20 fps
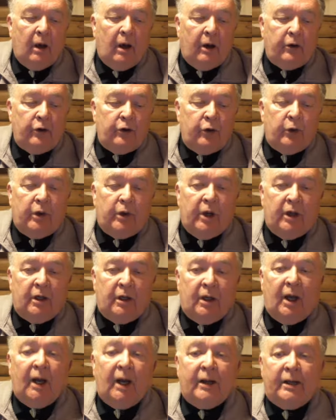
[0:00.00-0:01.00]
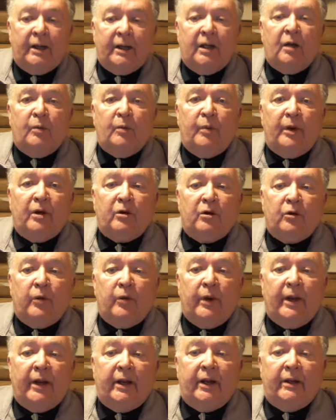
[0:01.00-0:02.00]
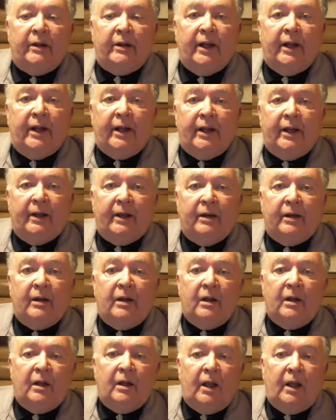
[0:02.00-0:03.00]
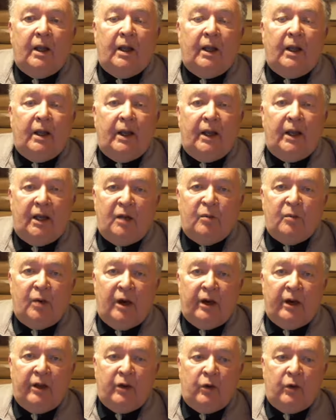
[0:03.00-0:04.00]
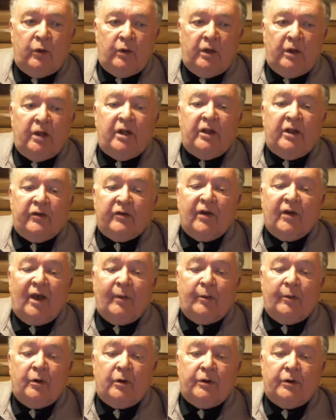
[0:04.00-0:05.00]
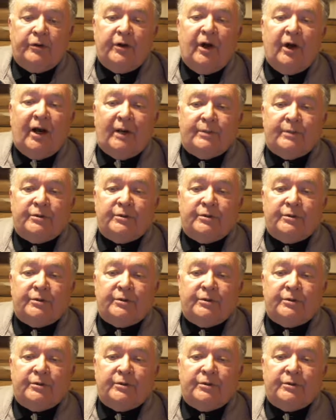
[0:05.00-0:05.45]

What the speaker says: you cannot get a better grade than anybody who did the assignment on time.